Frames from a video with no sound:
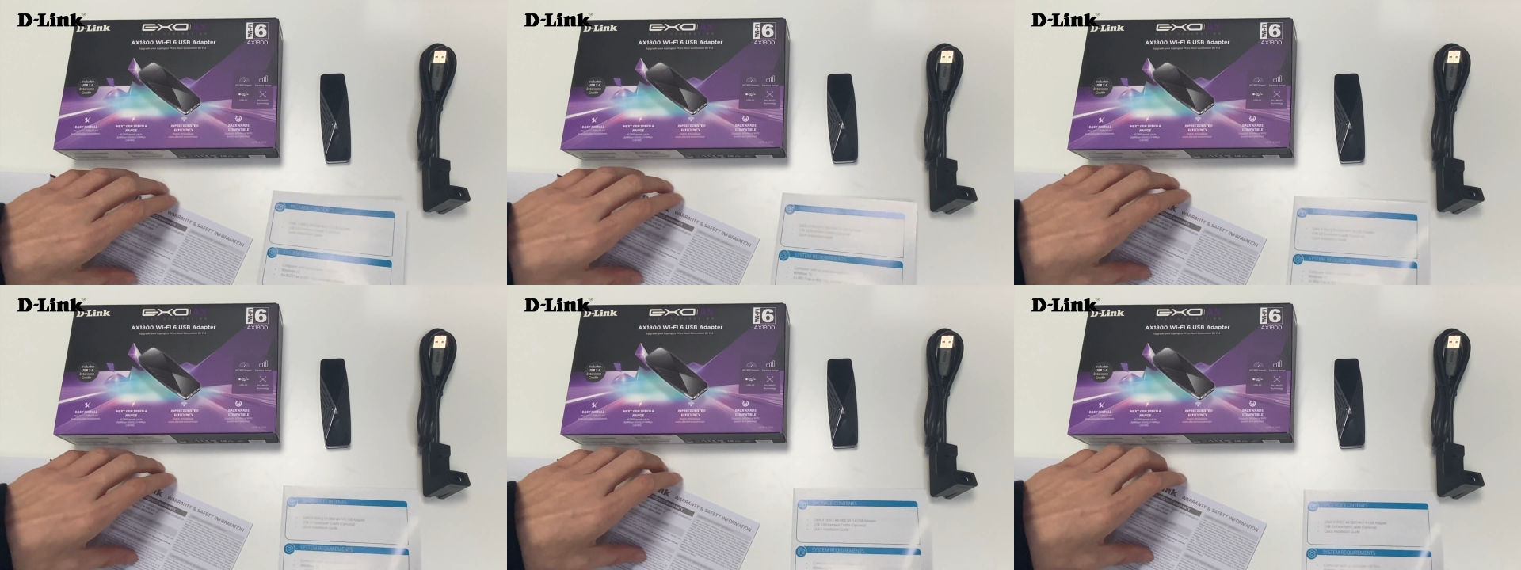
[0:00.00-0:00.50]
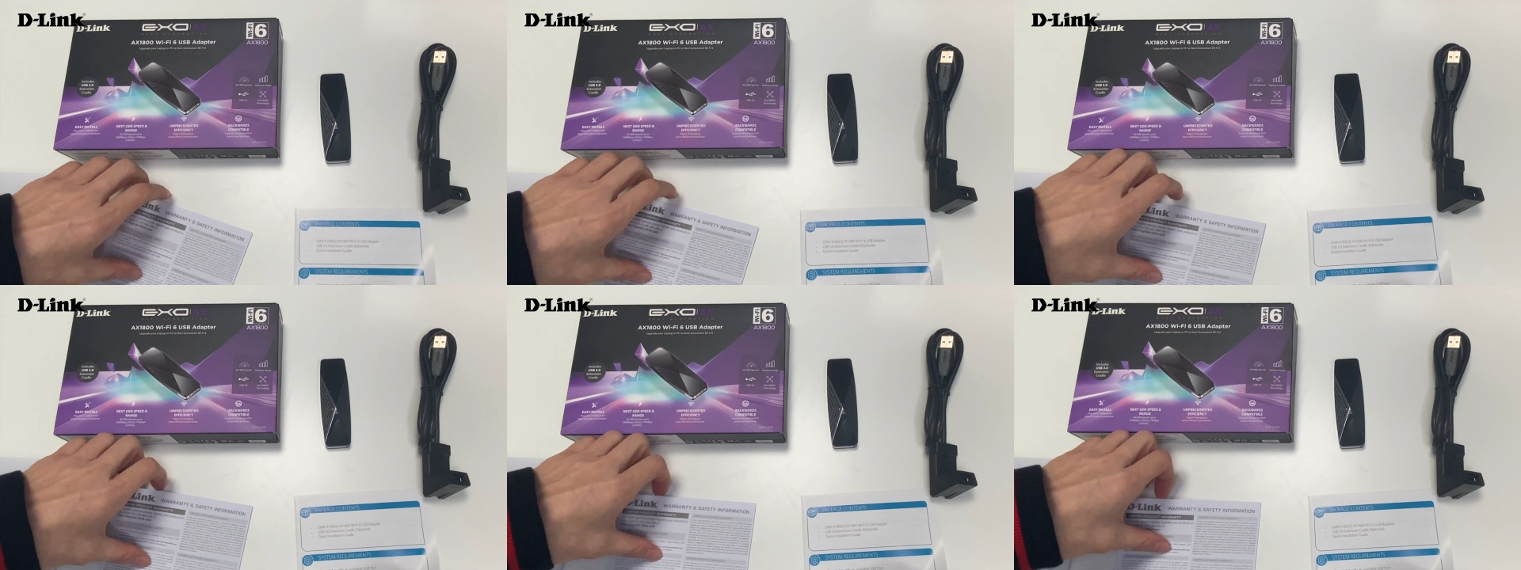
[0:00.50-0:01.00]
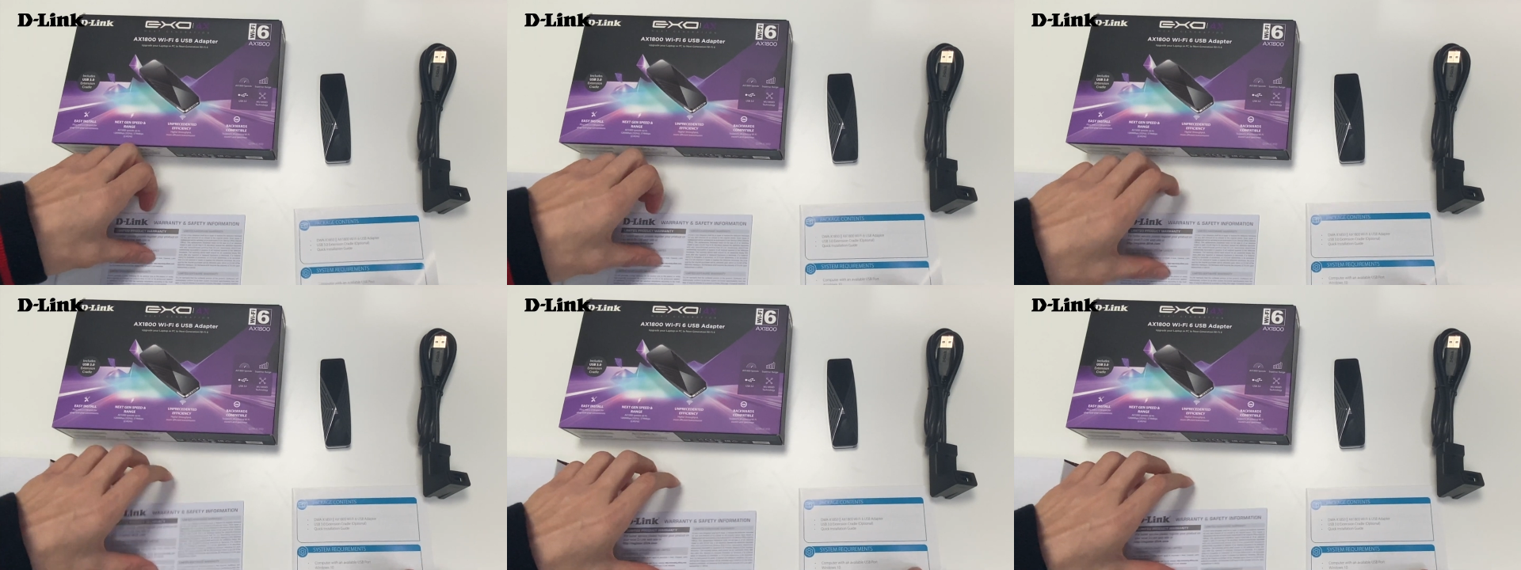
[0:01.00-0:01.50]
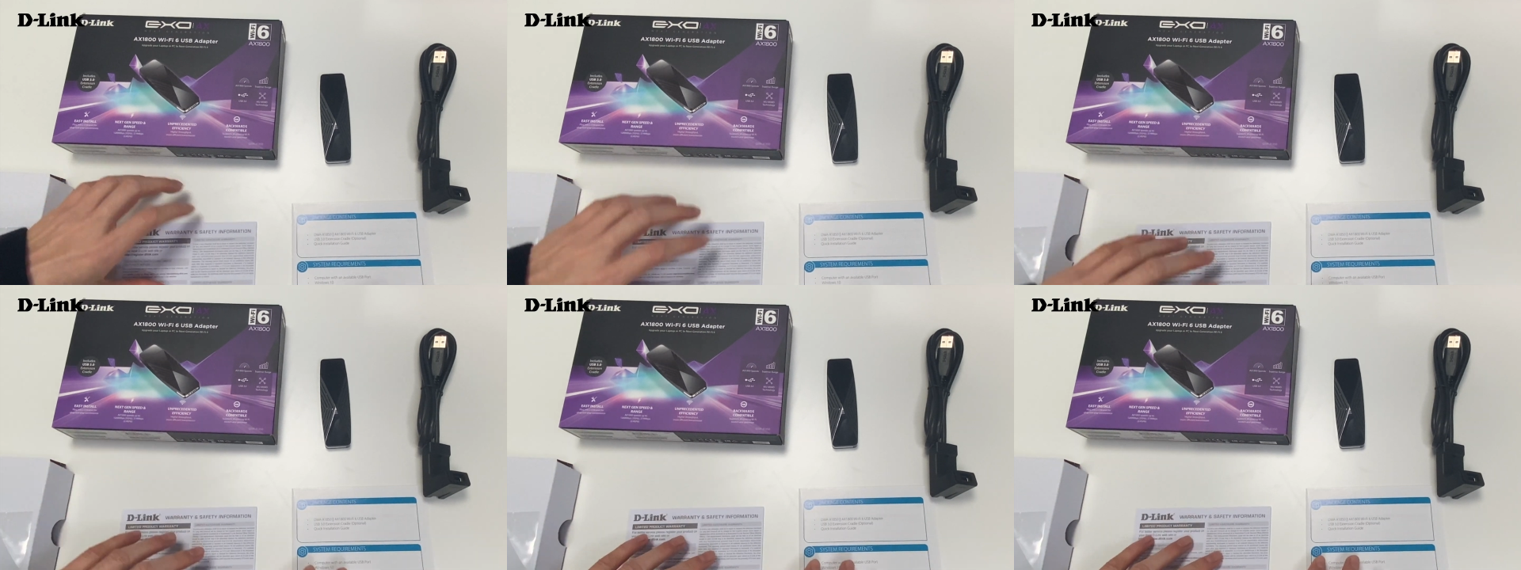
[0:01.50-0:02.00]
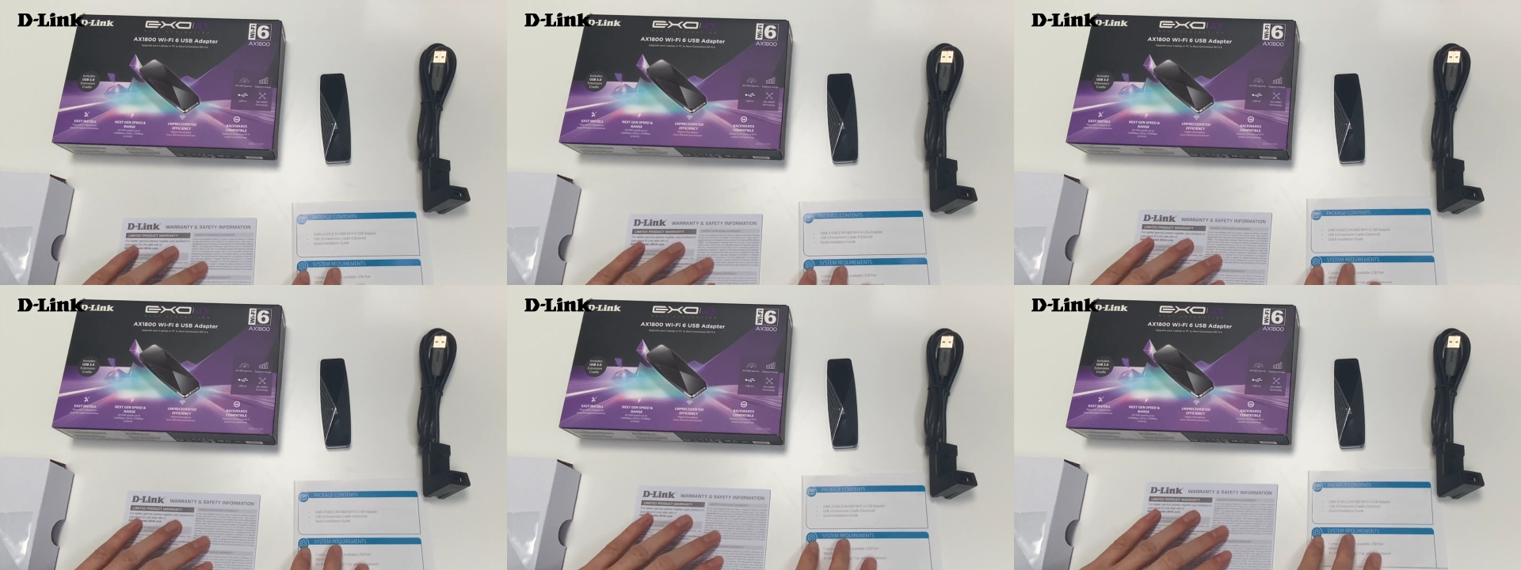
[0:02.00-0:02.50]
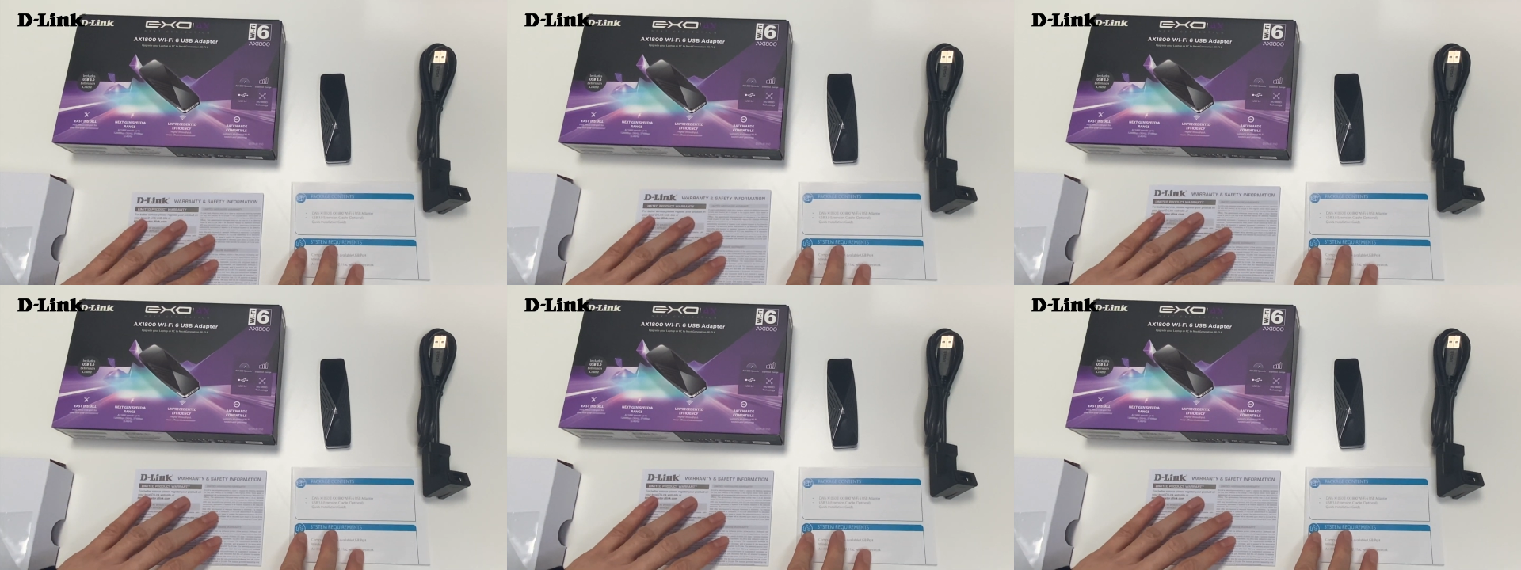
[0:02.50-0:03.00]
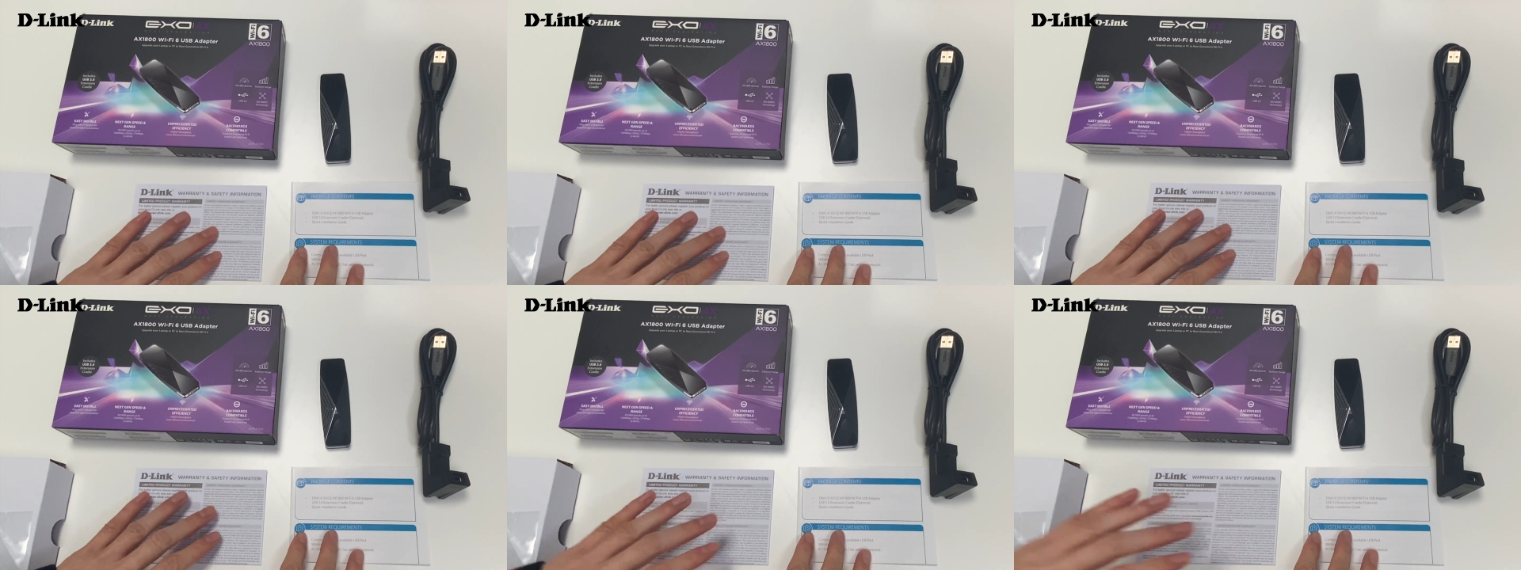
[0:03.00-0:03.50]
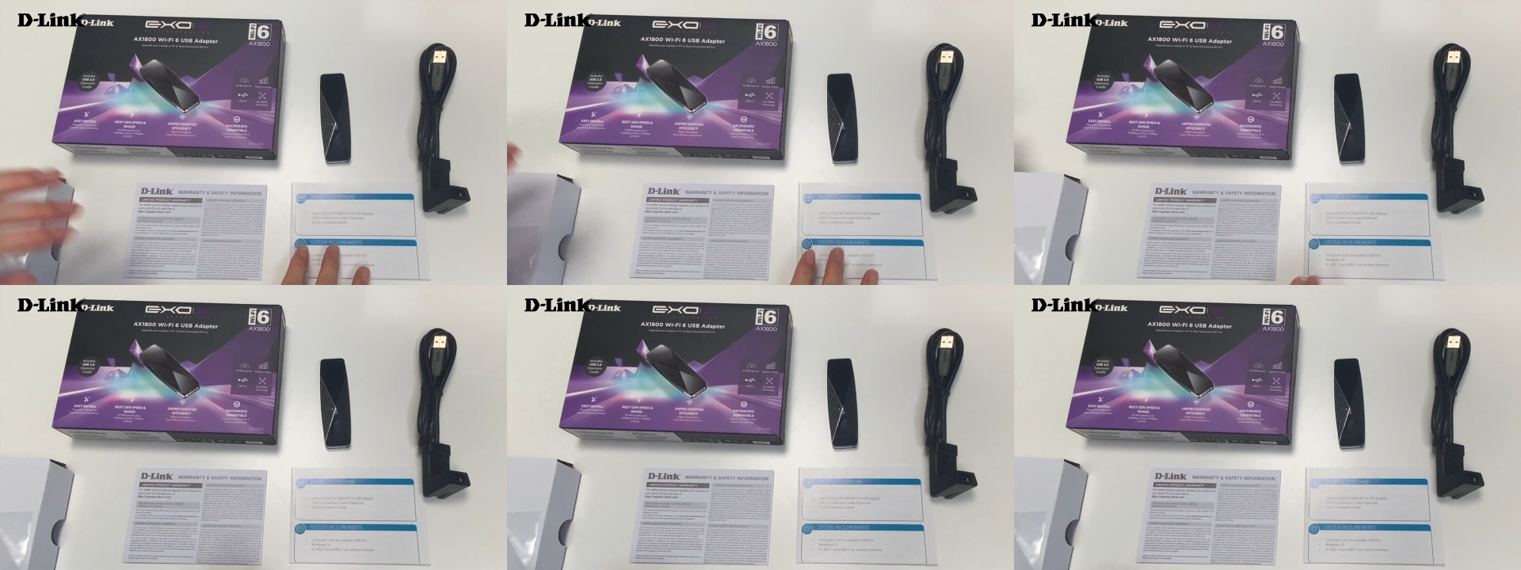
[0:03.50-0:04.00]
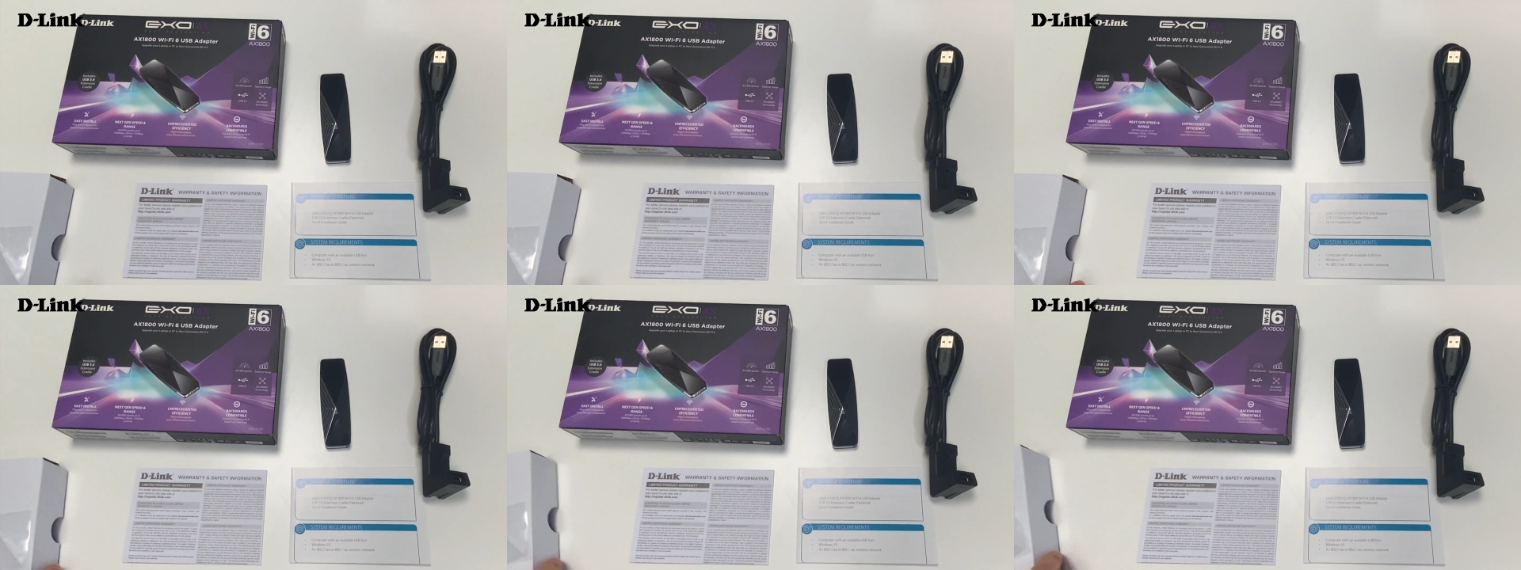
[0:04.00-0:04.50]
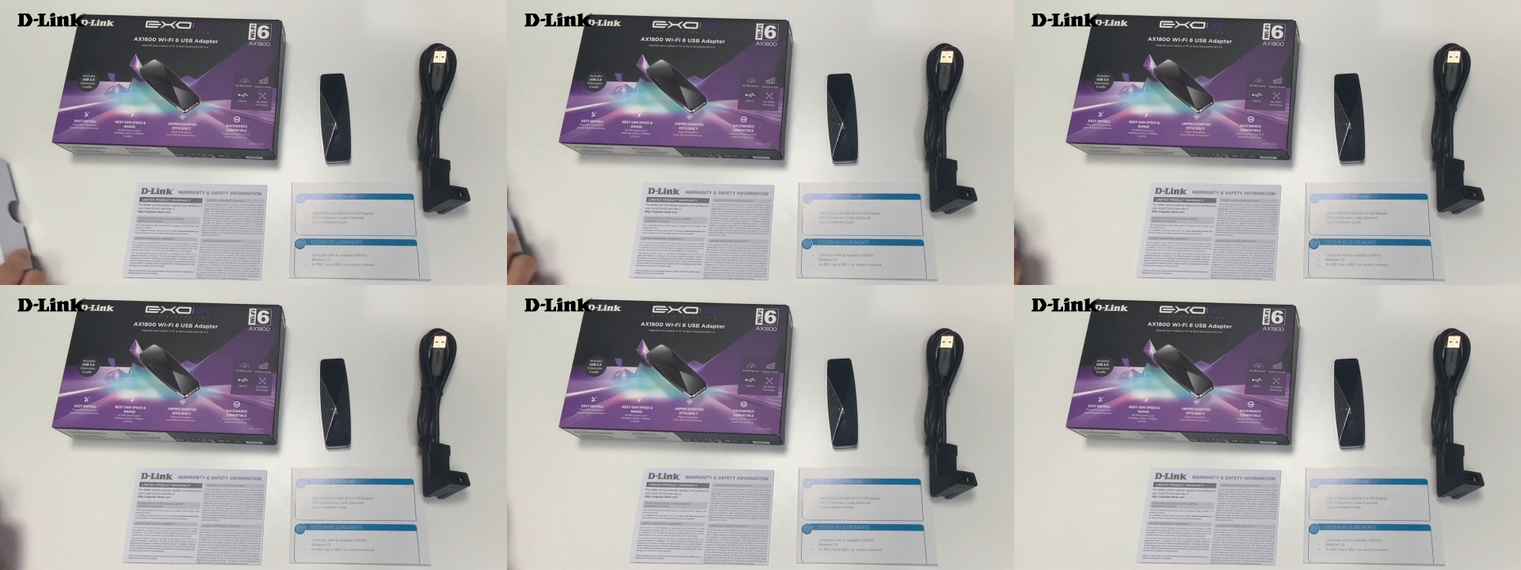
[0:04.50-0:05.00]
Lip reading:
No face is visible, so there are no lips to read.